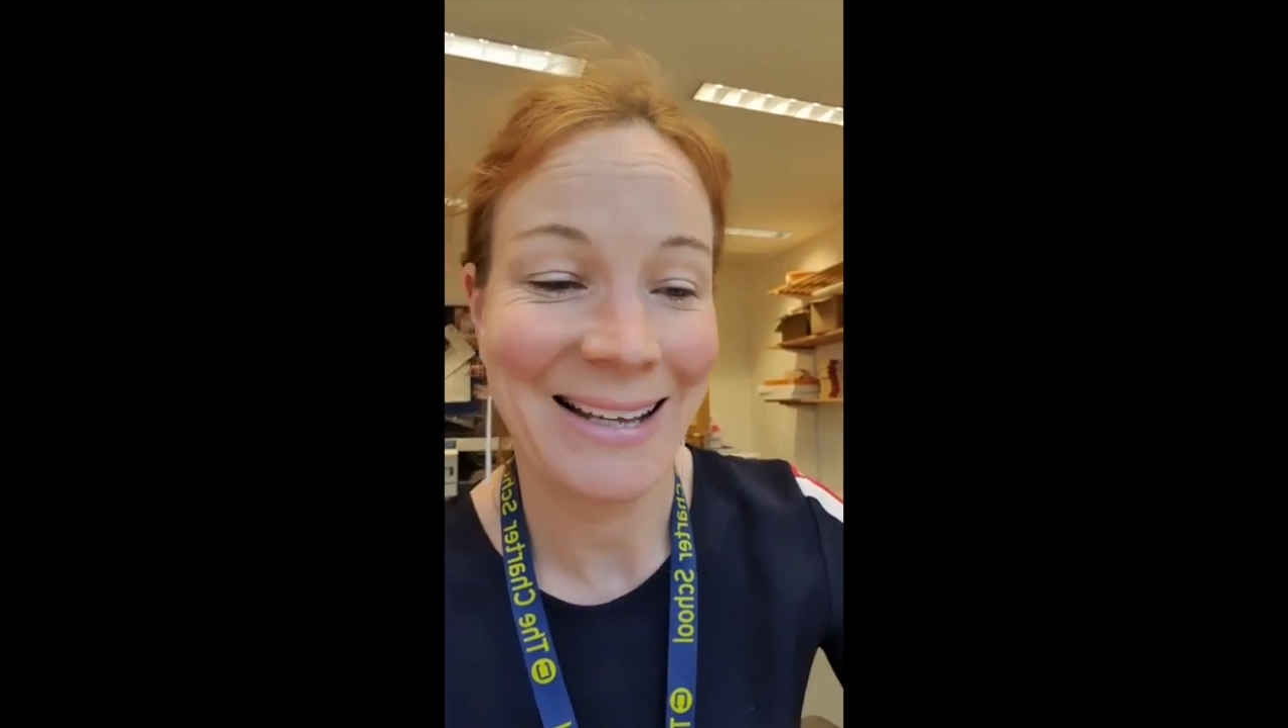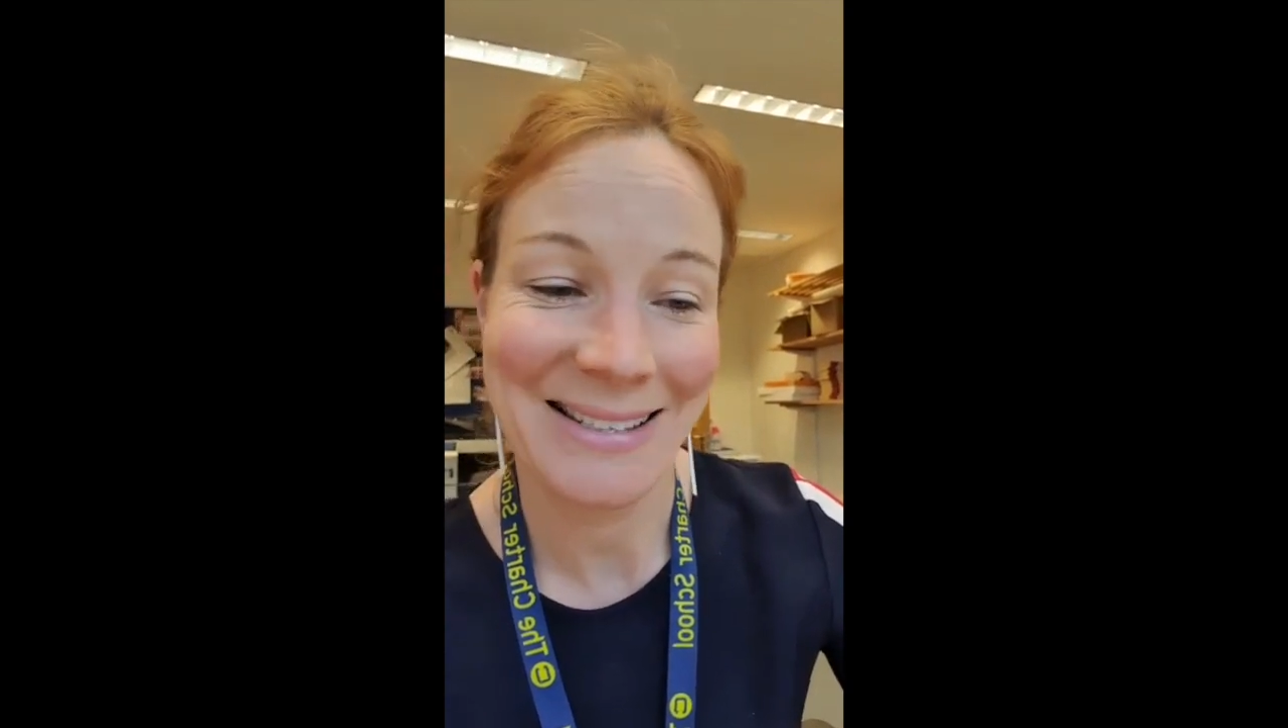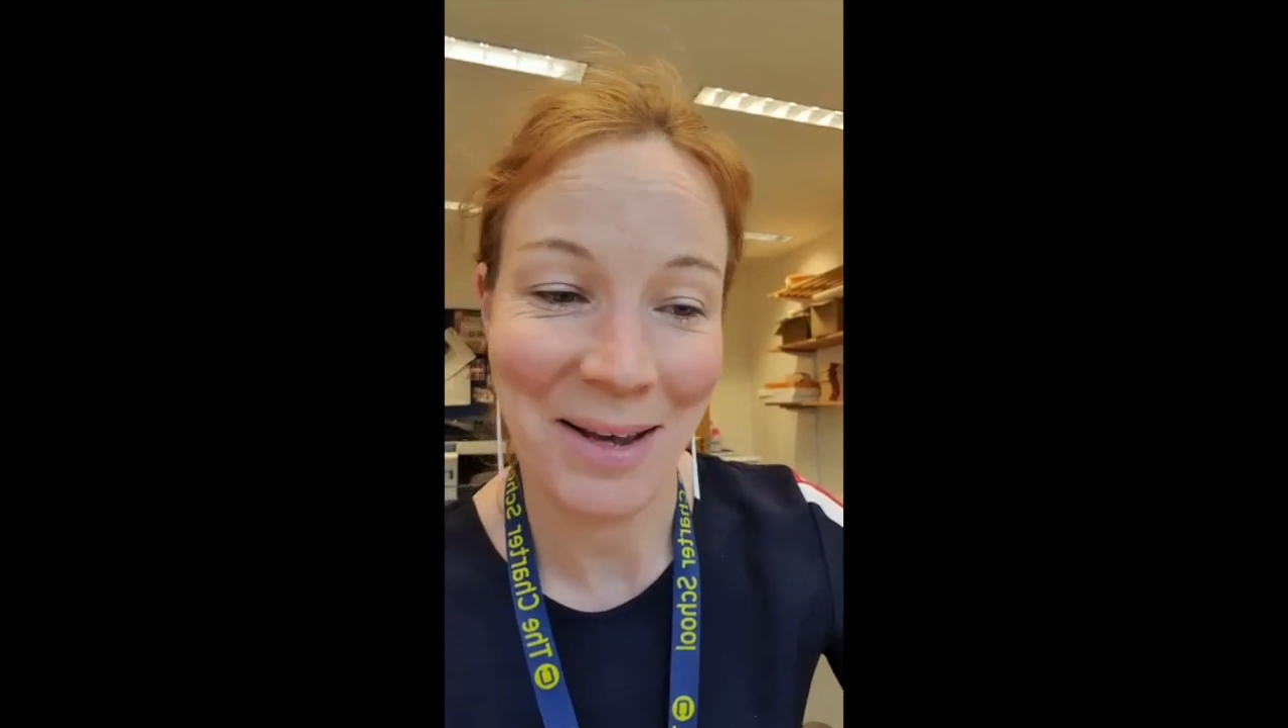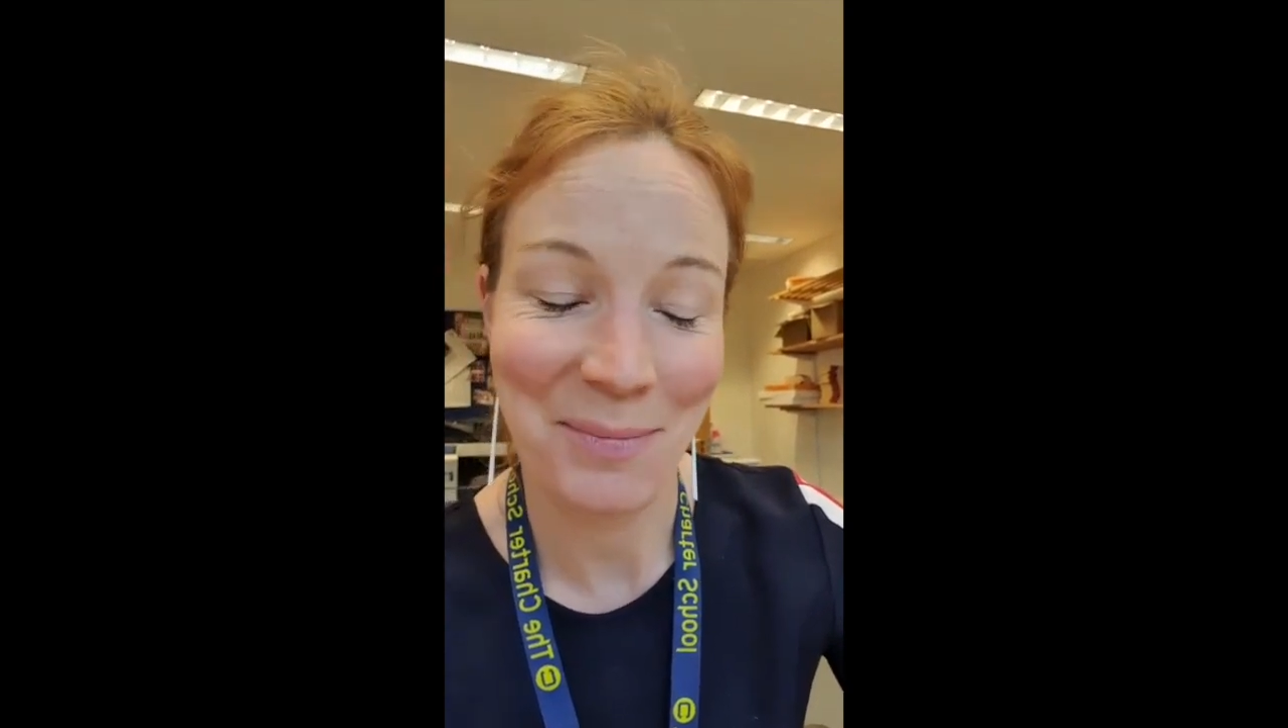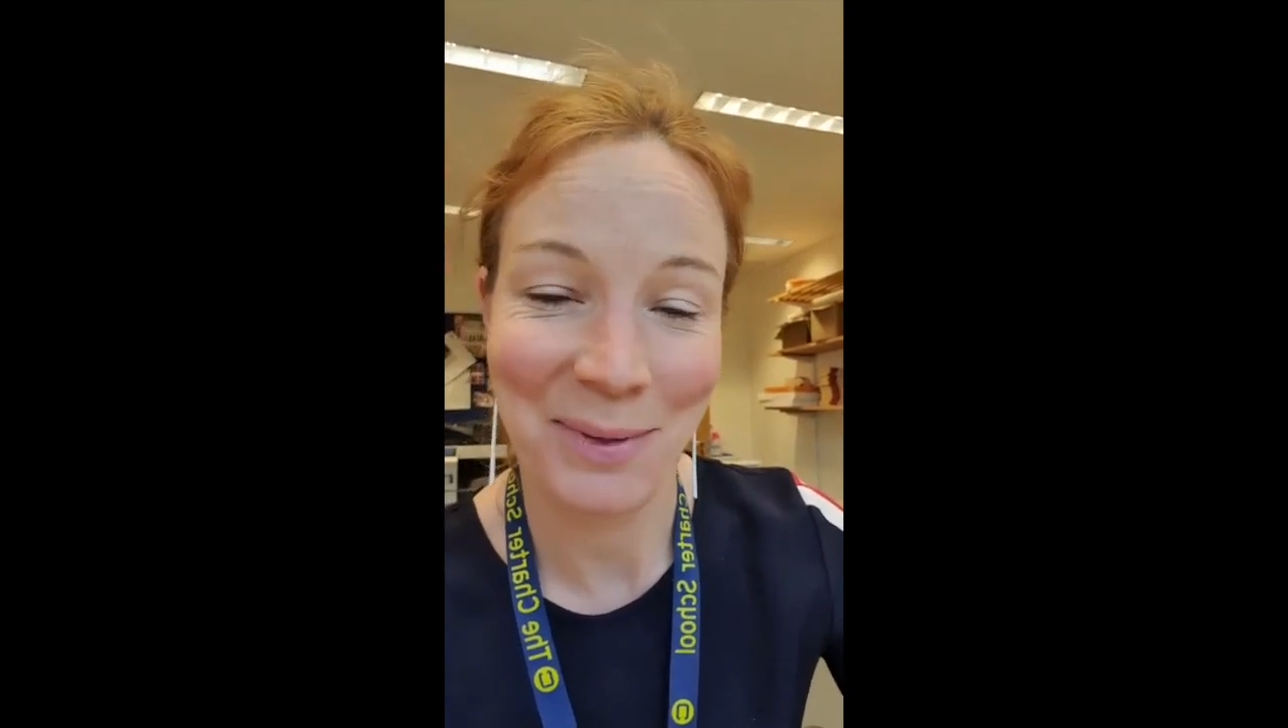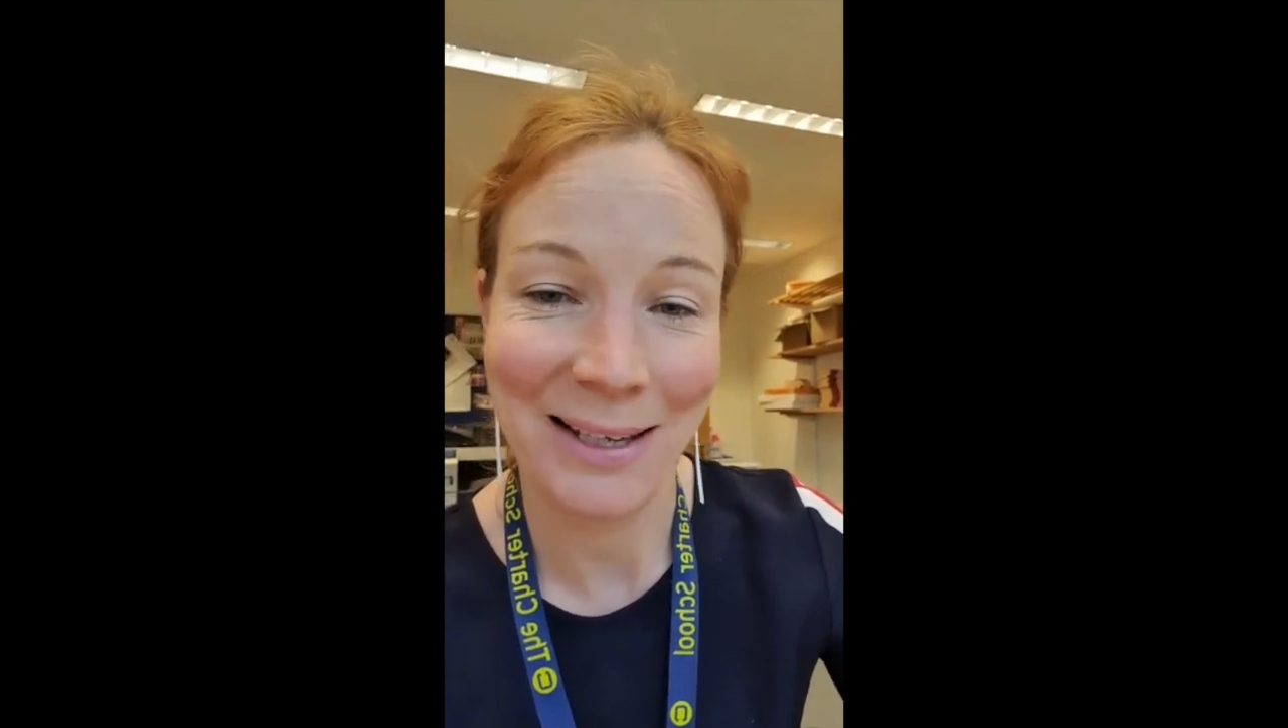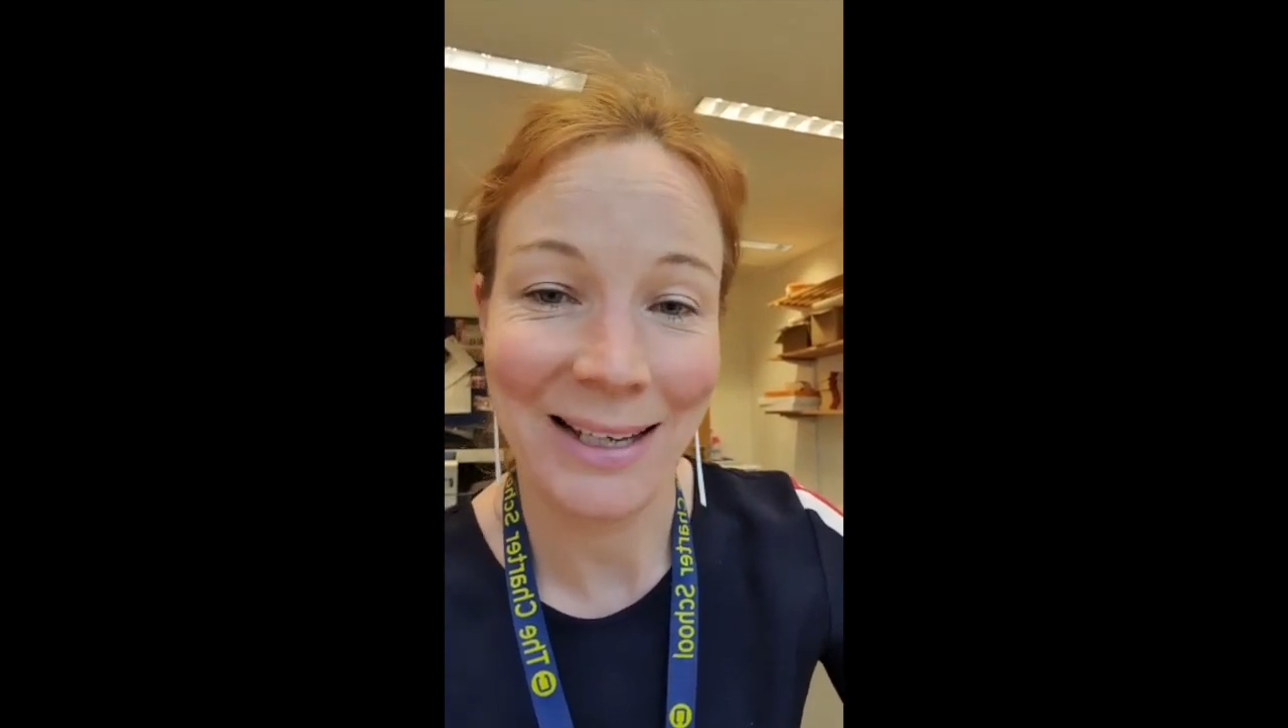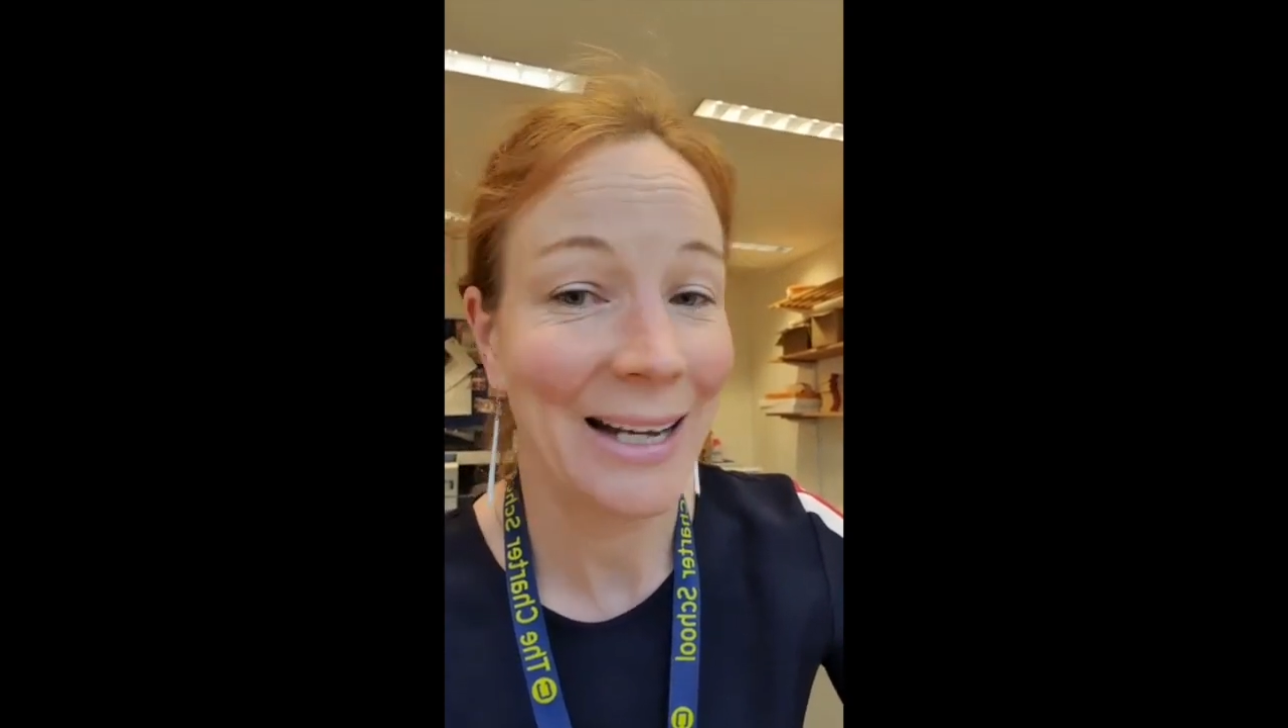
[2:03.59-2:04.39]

and 10p